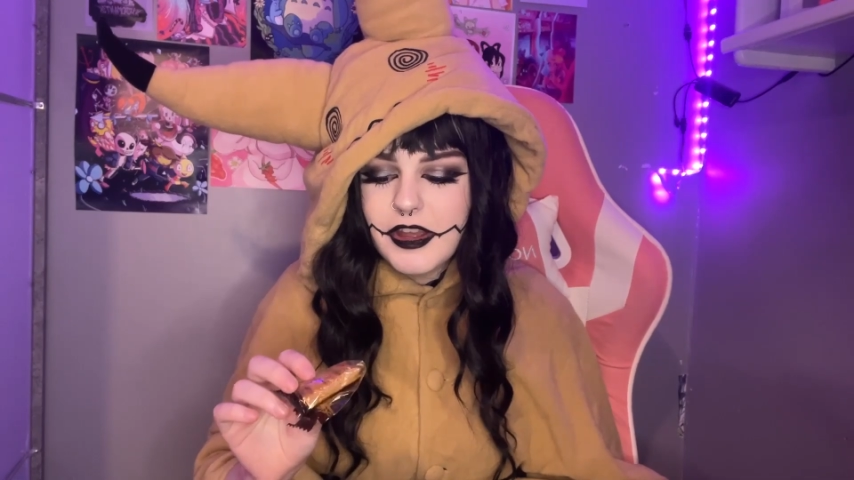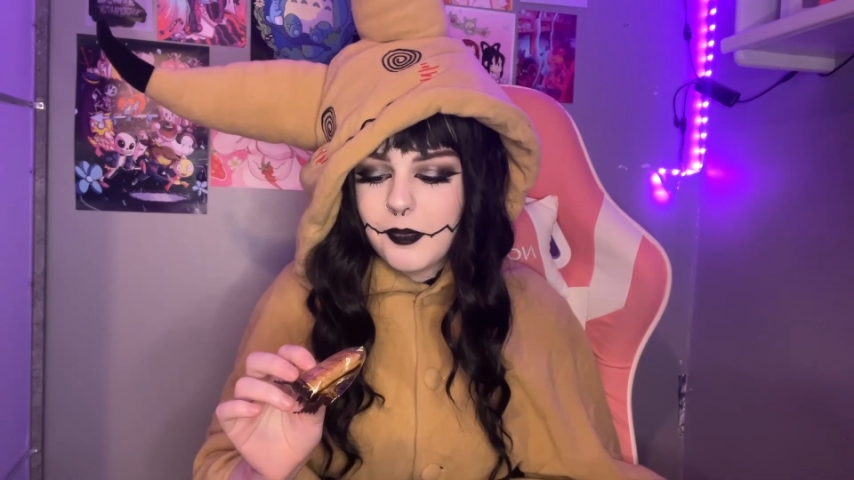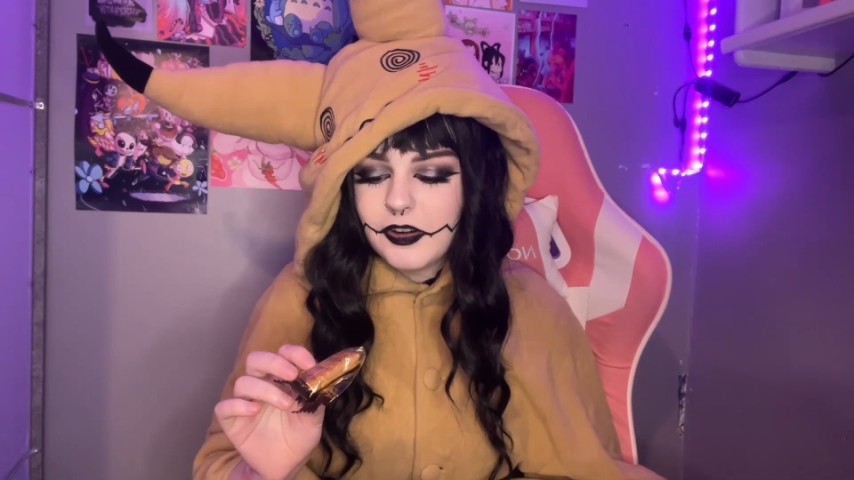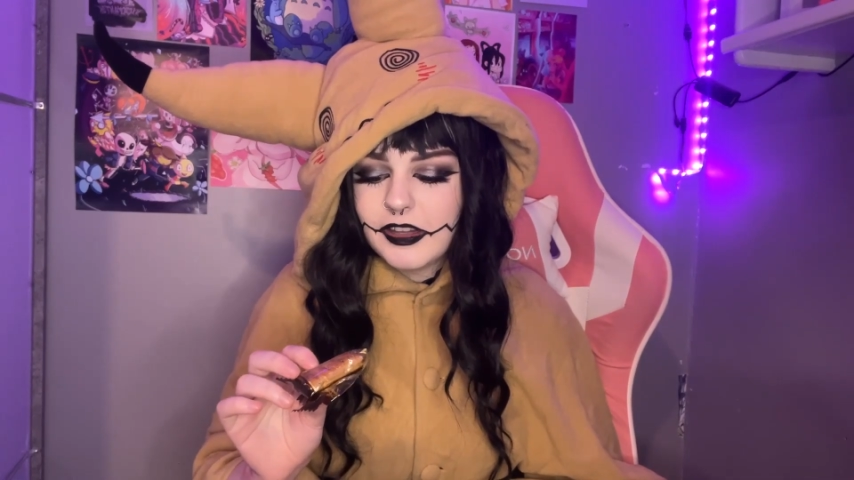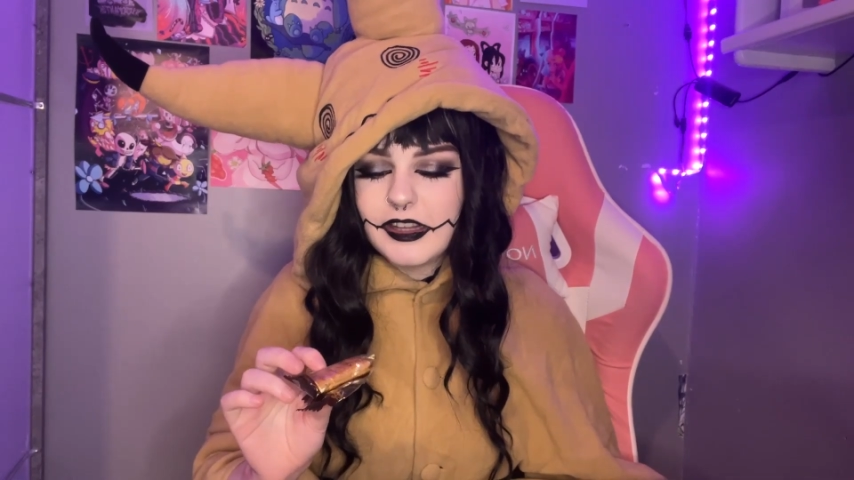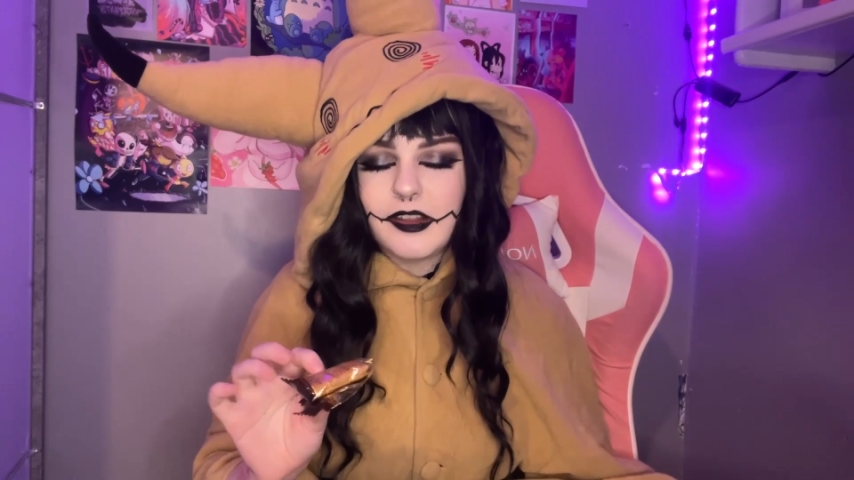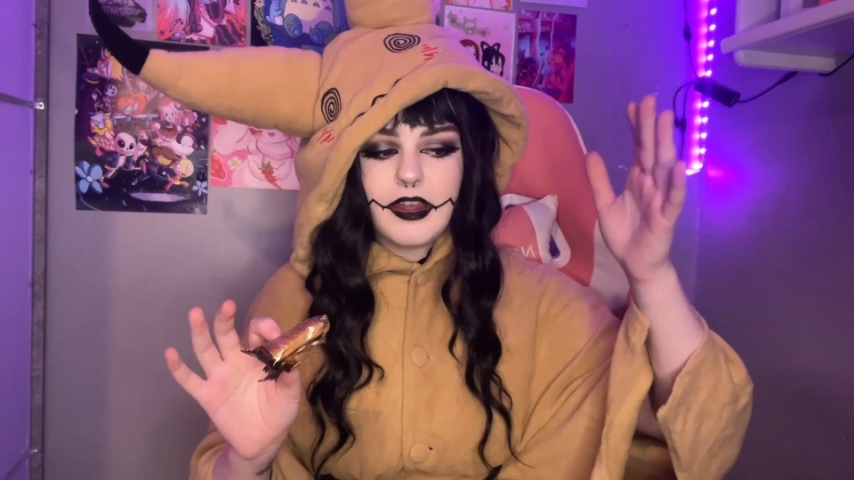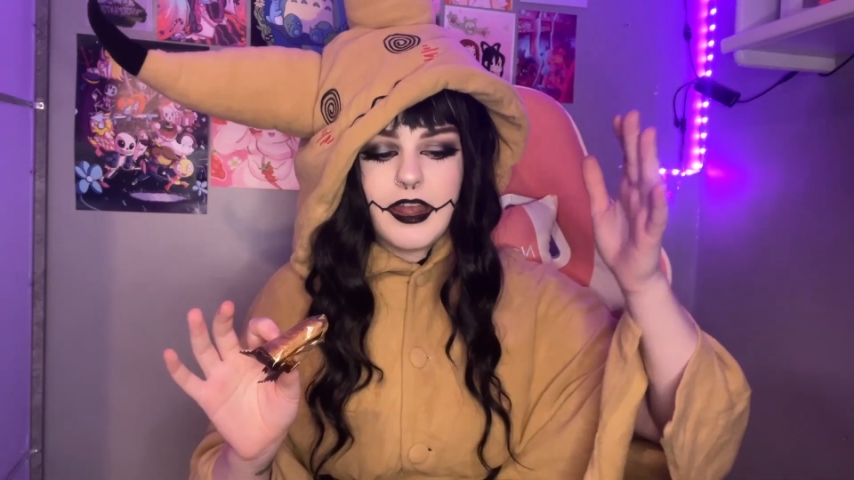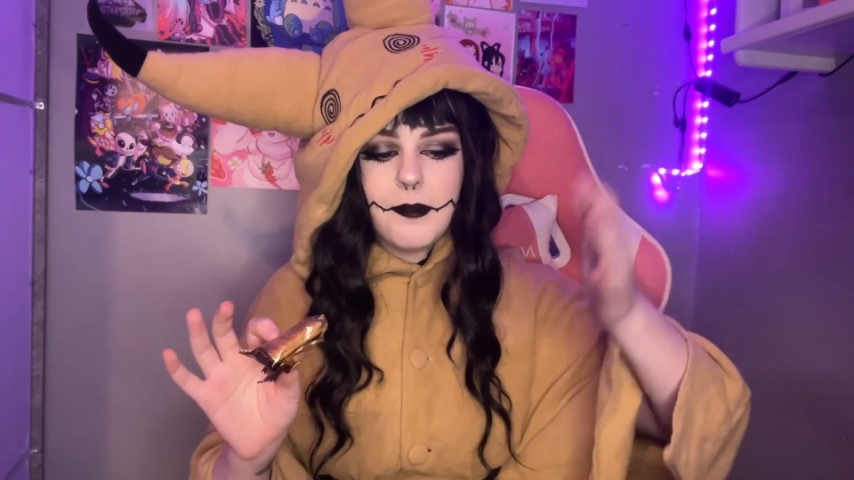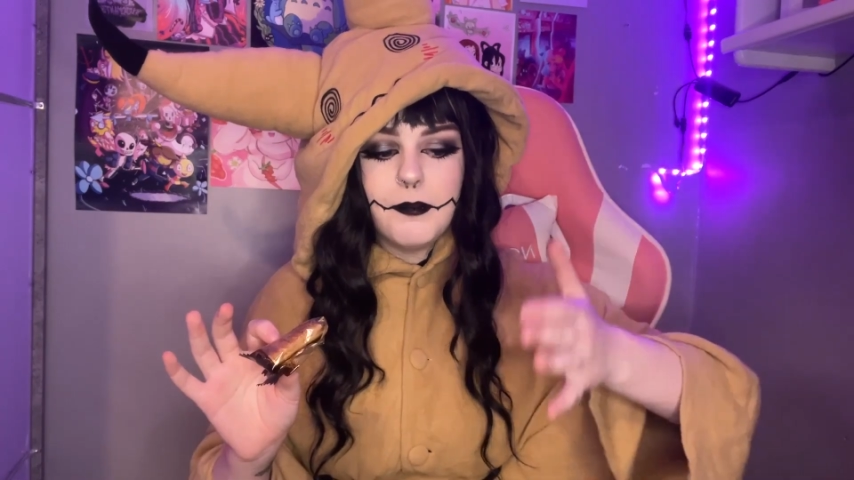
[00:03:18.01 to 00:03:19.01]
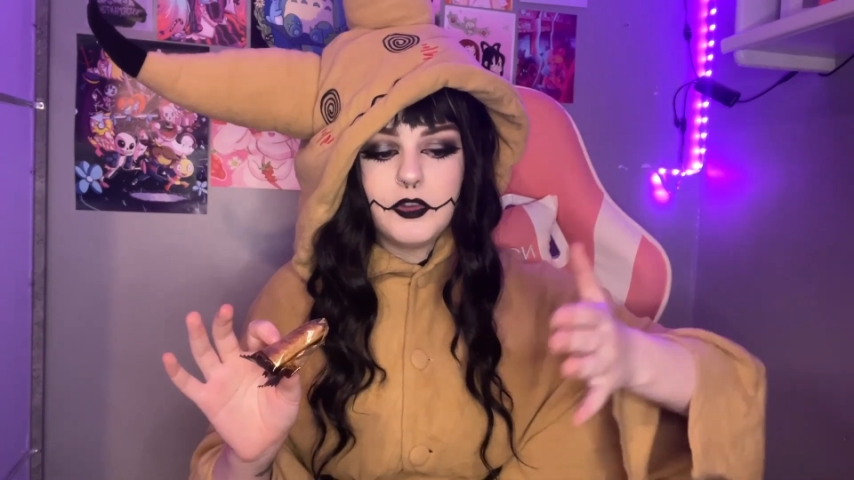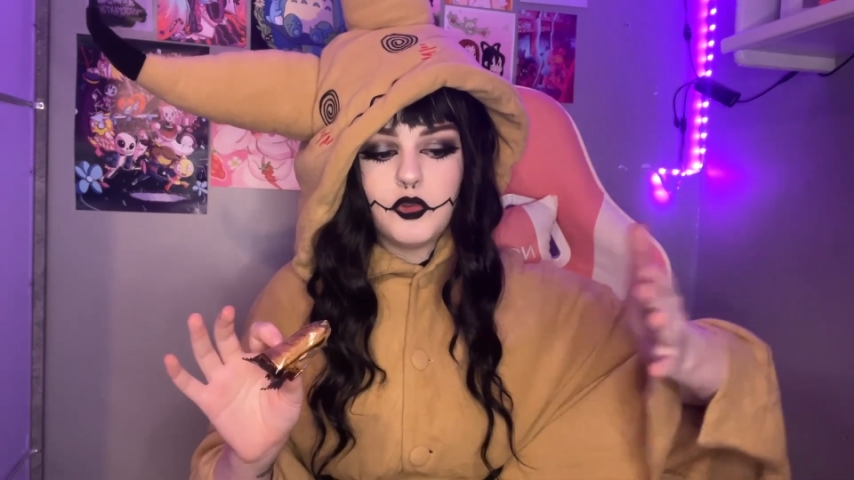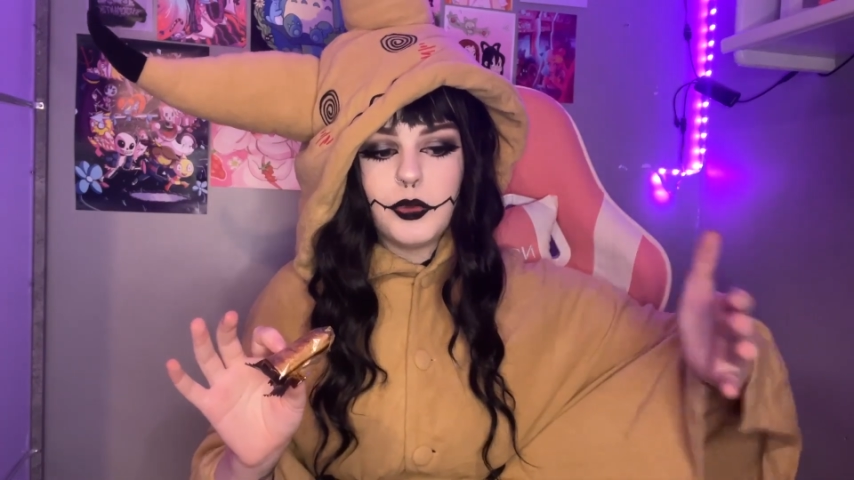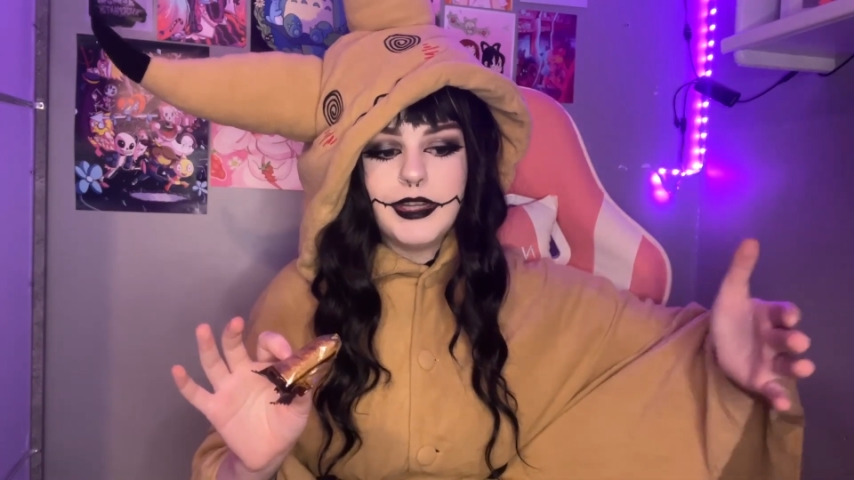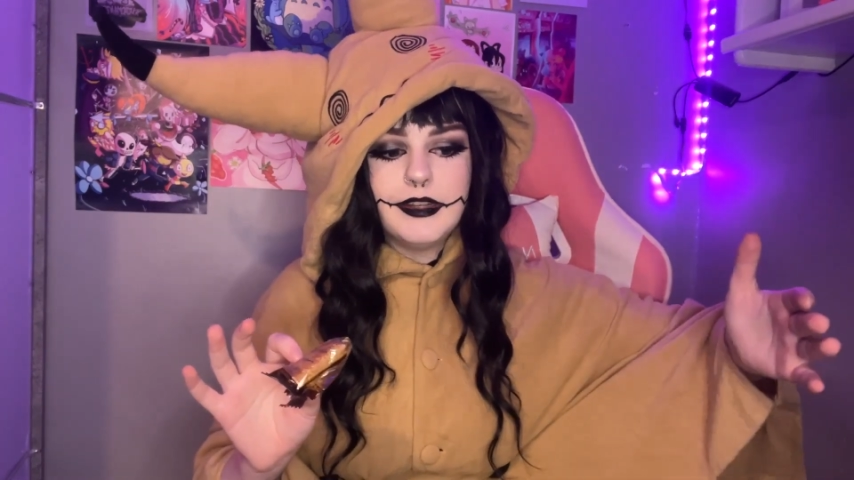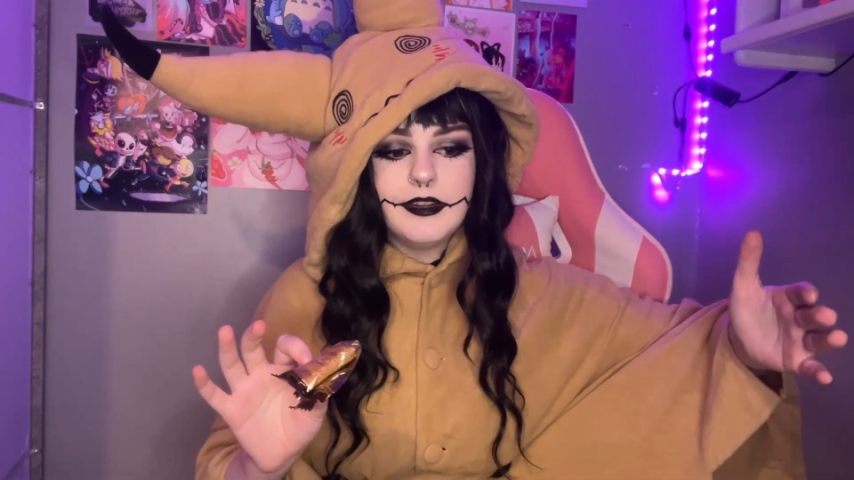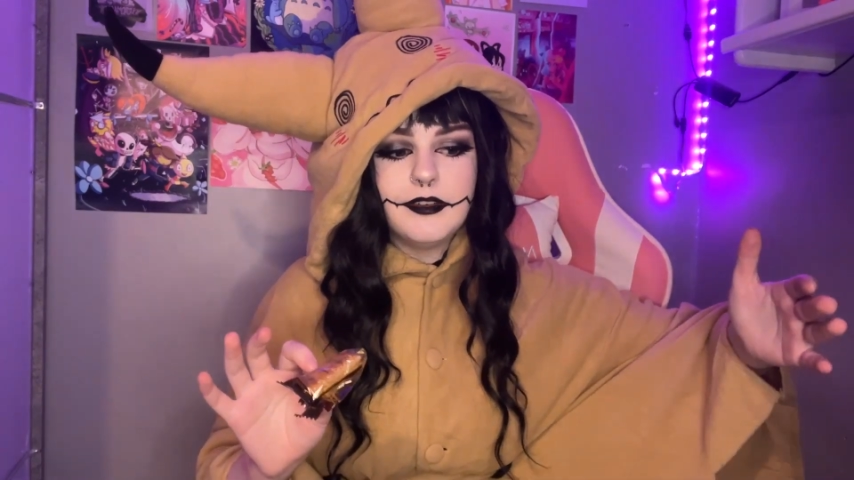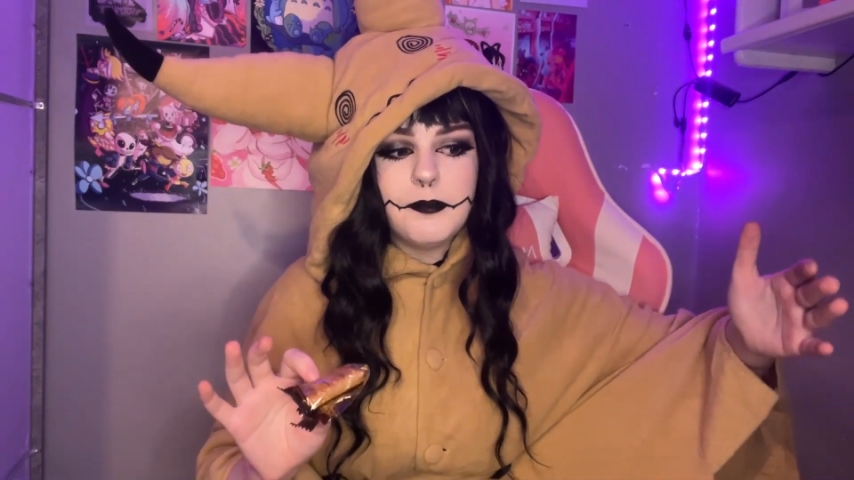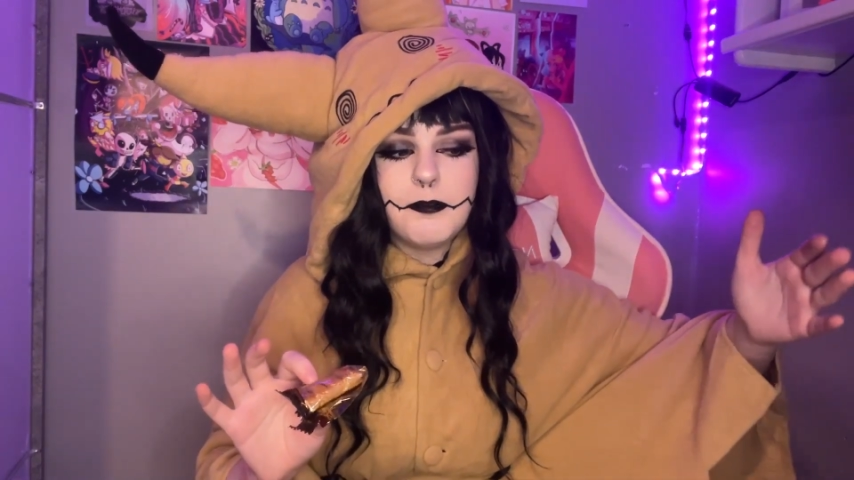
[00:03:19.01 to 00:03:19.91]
or like in between